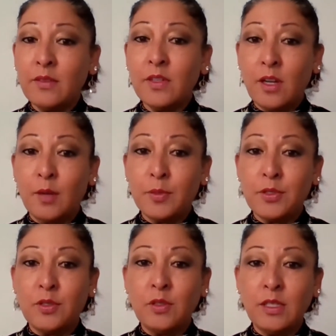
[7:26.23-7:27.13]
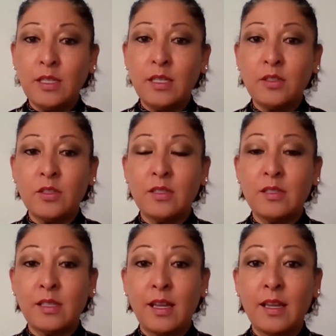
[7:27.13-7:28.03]
have an opportunity to
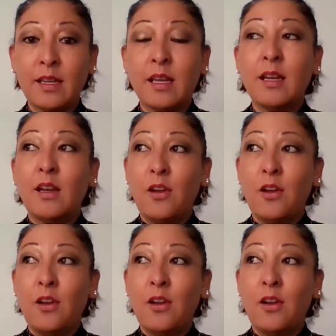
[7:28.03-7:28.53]
decide,